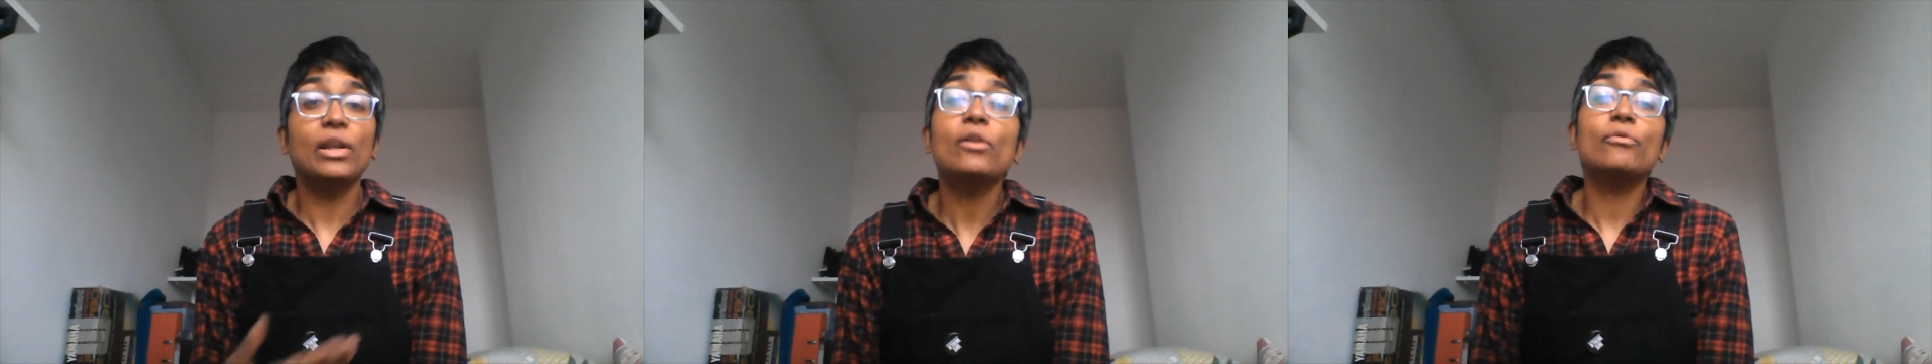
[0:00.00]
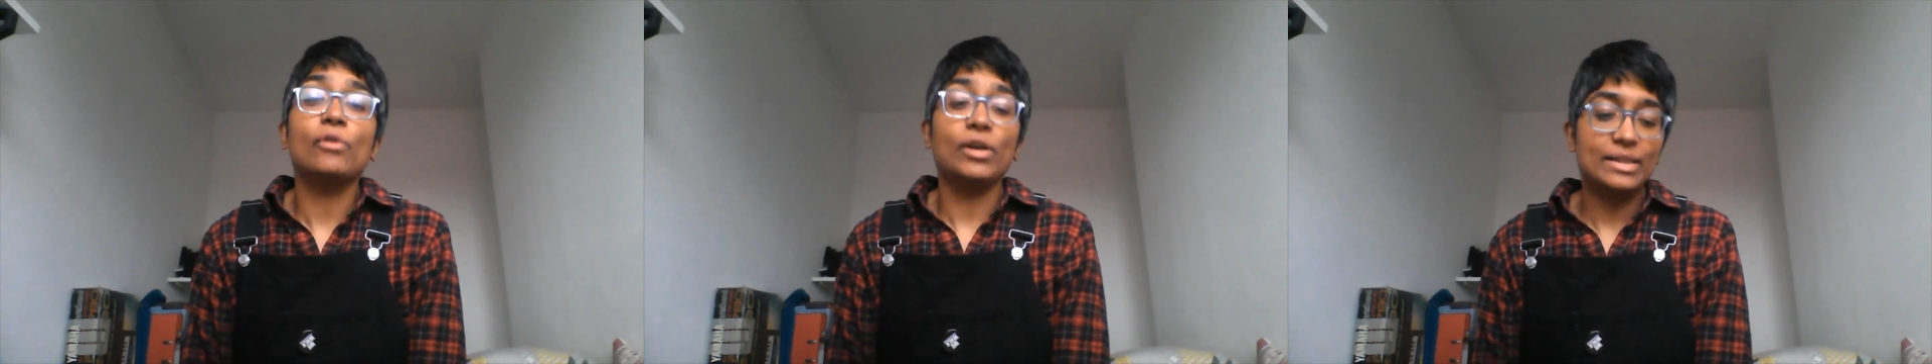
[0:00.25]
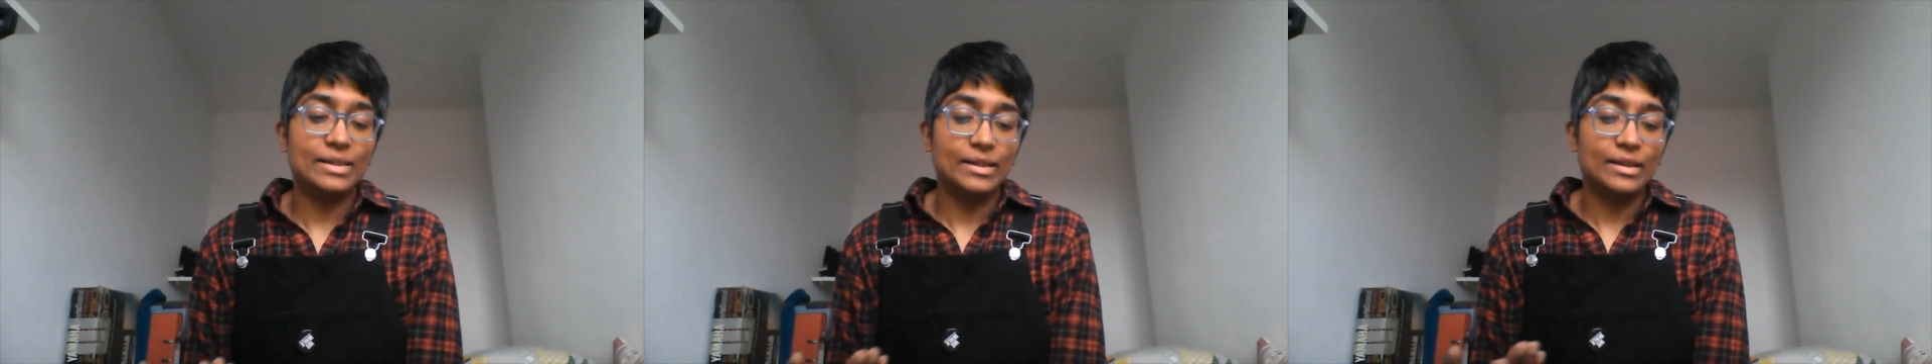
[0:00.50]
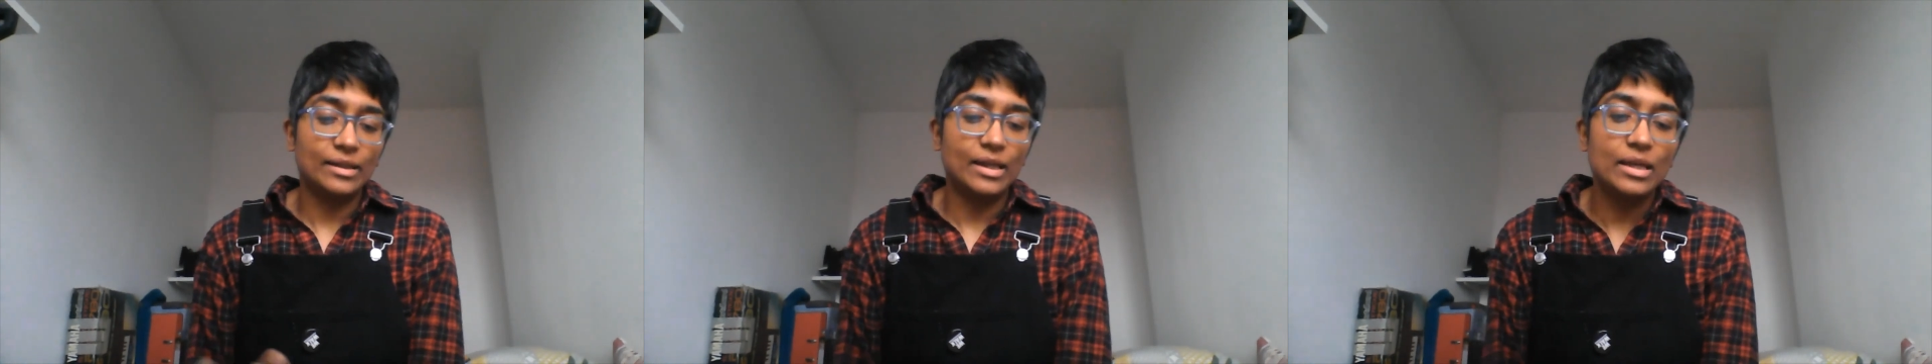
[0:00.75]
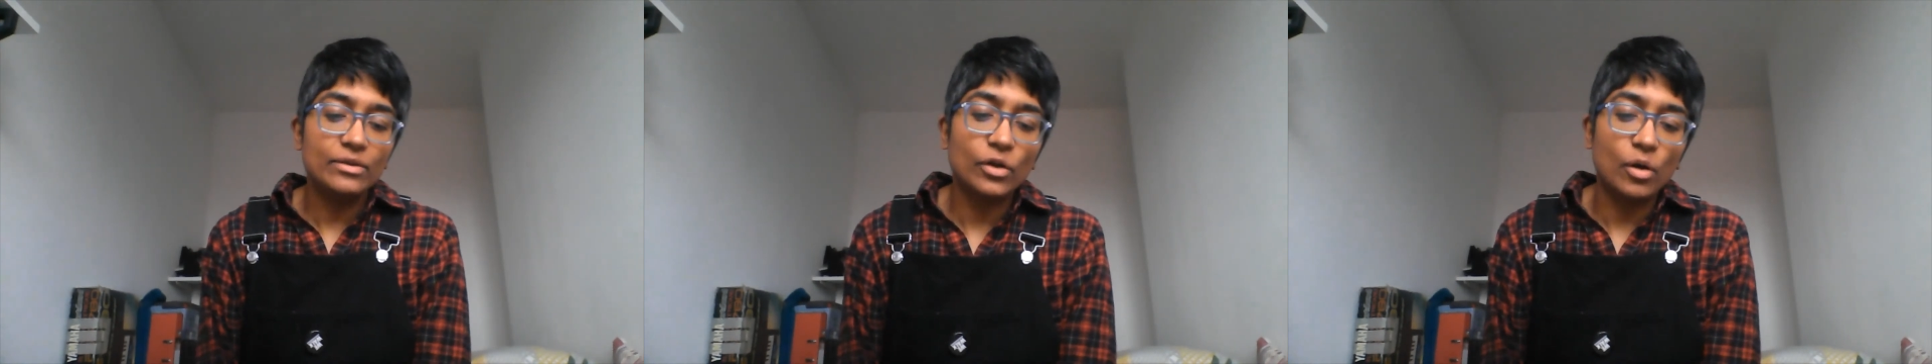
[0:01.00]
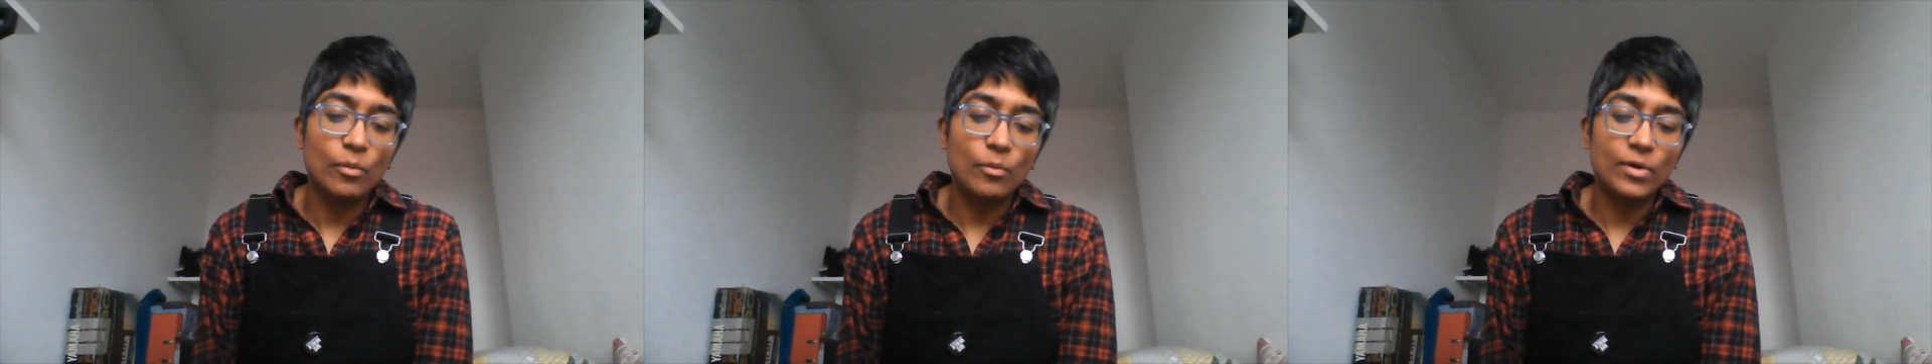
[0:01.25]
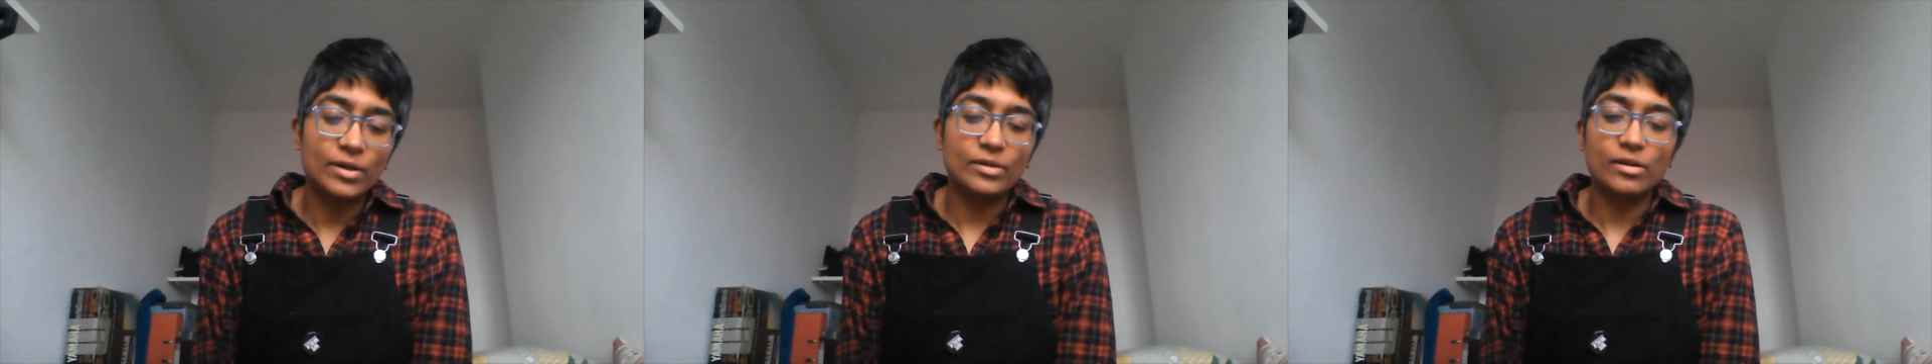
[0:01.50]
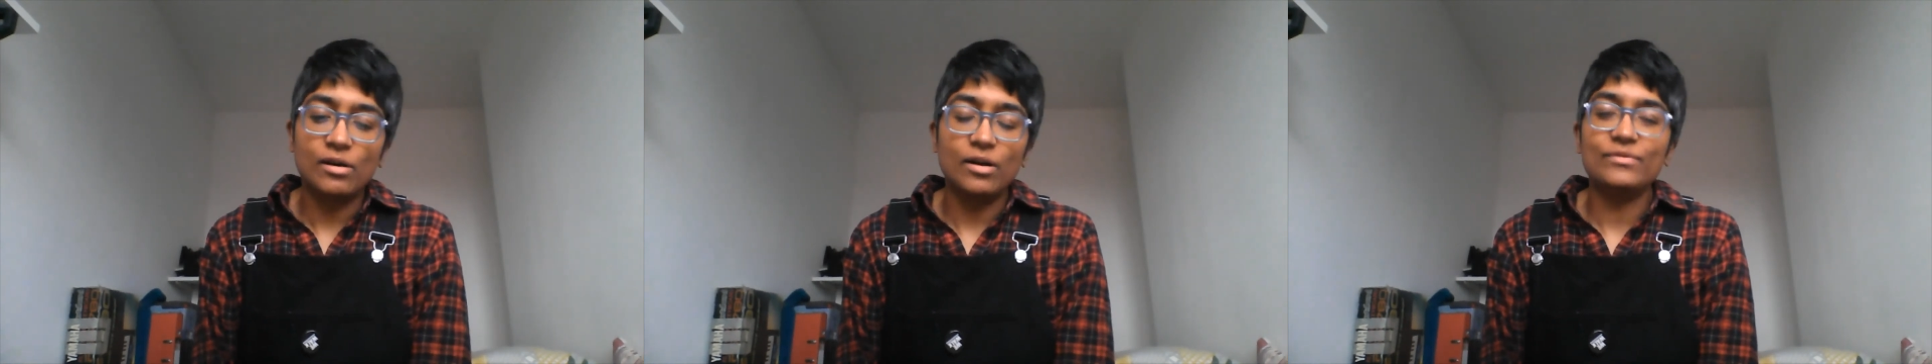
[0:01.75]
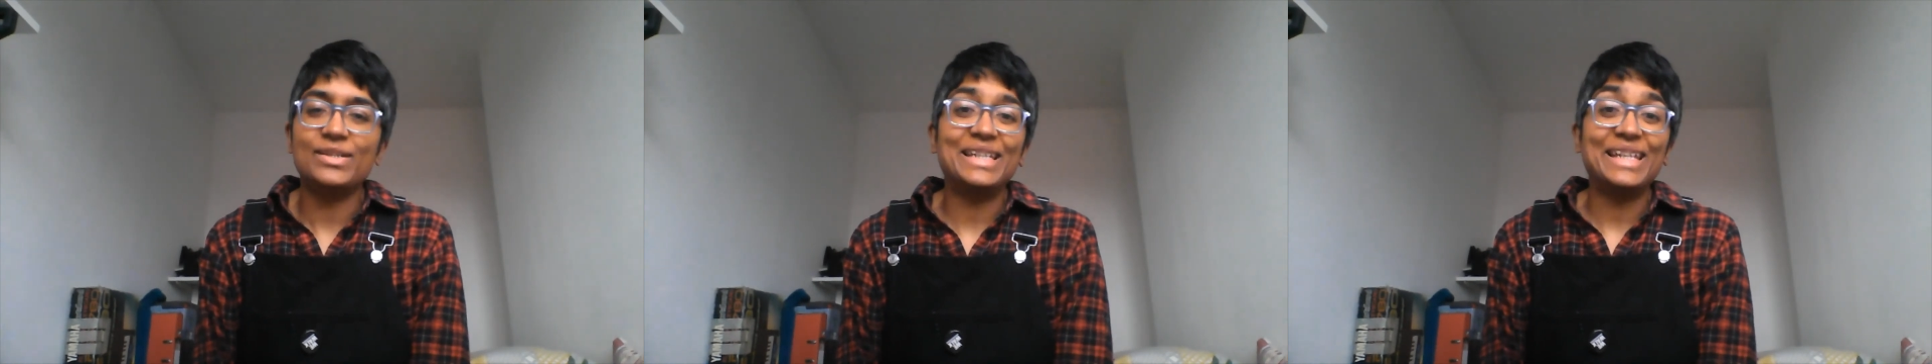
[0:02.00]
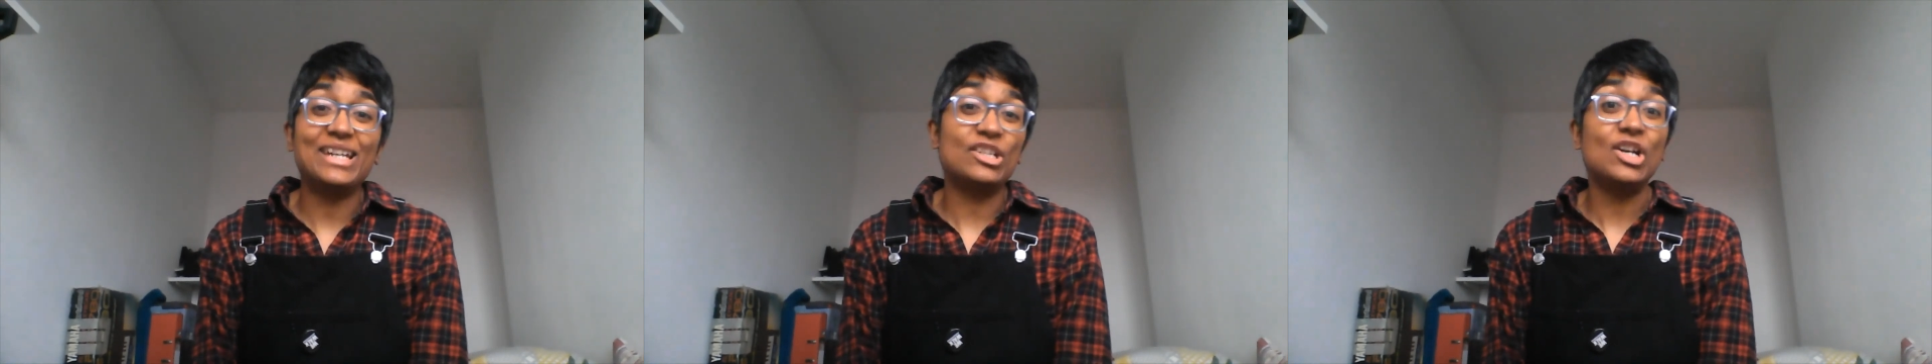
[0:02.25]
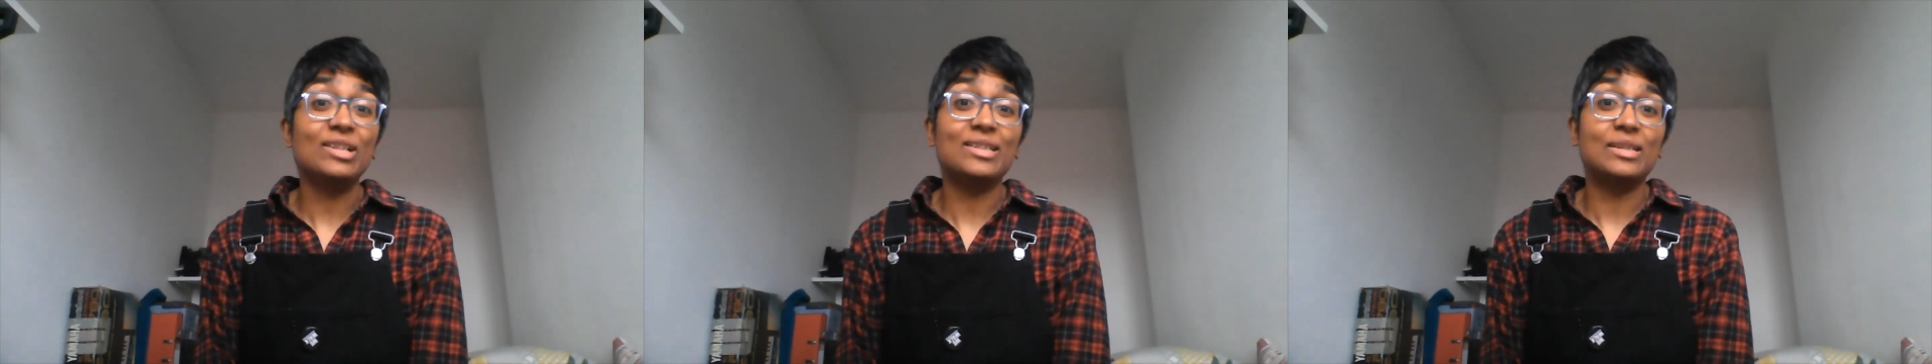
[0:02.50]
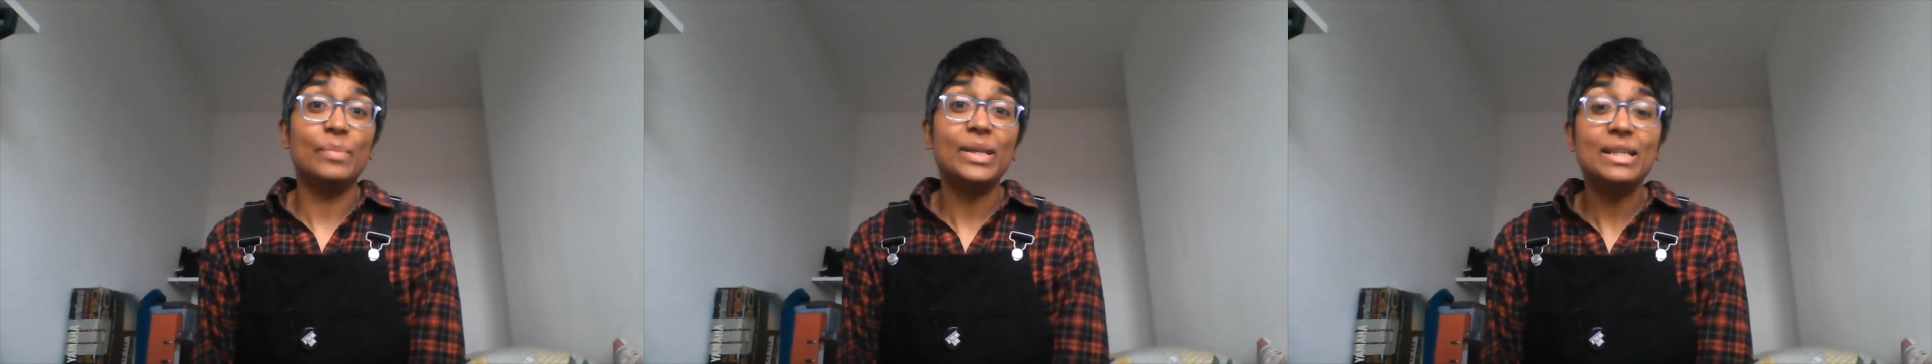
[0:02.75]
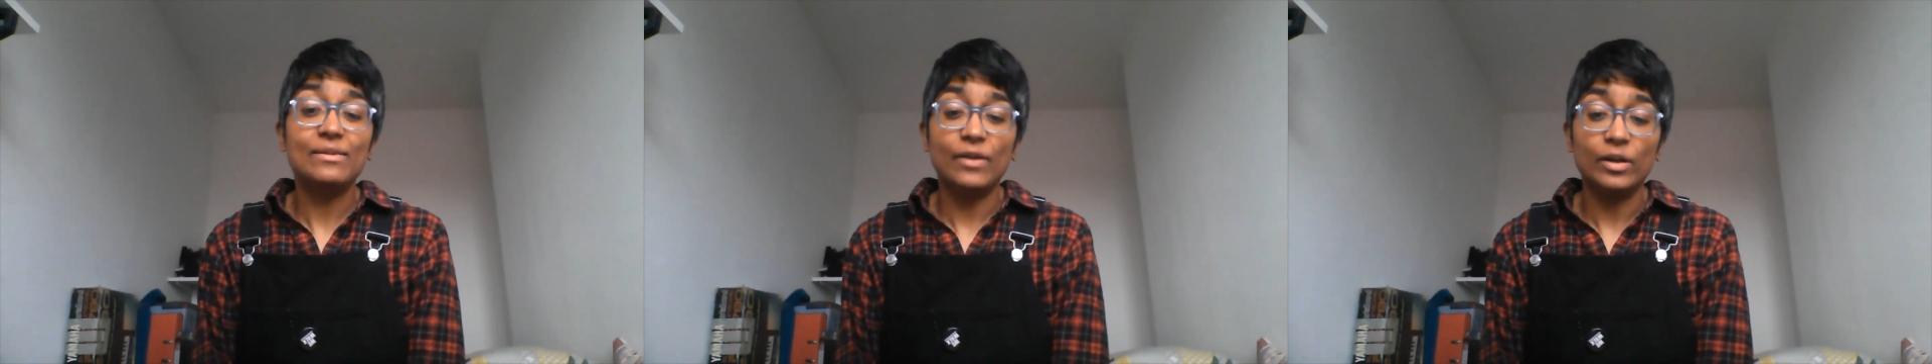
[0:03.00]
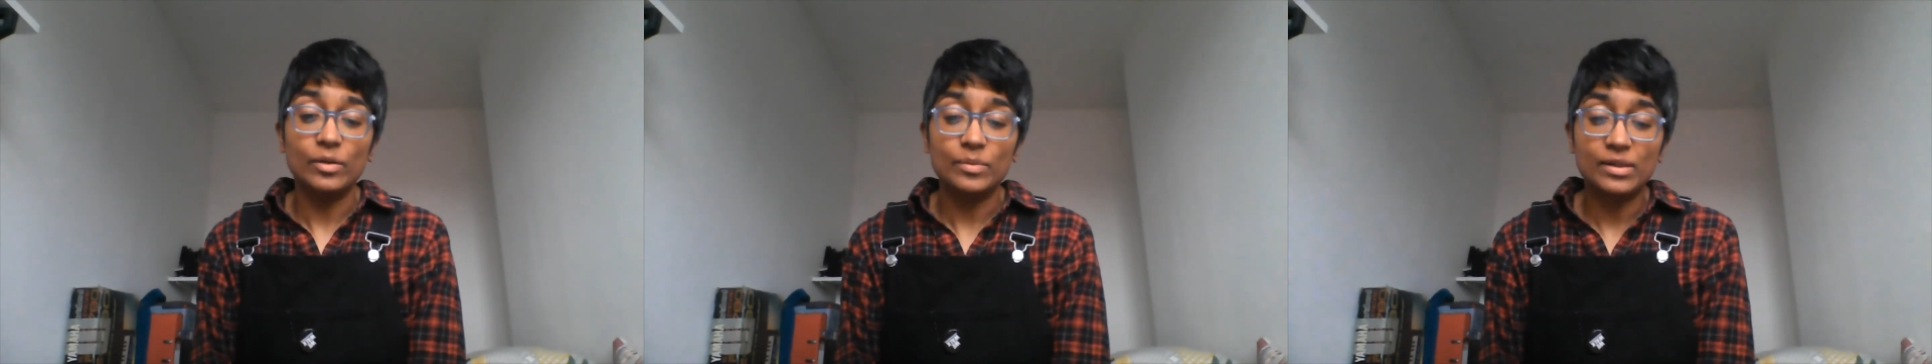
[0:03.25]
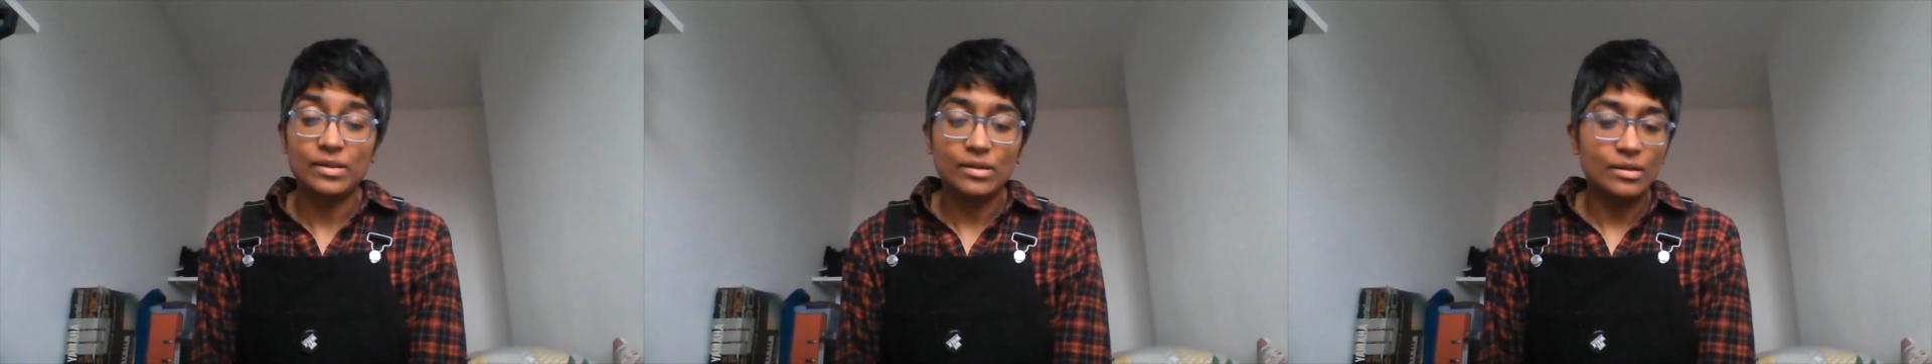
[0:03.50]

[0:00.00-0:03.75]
writing in the Commonword archive didn't get a chance to be developed.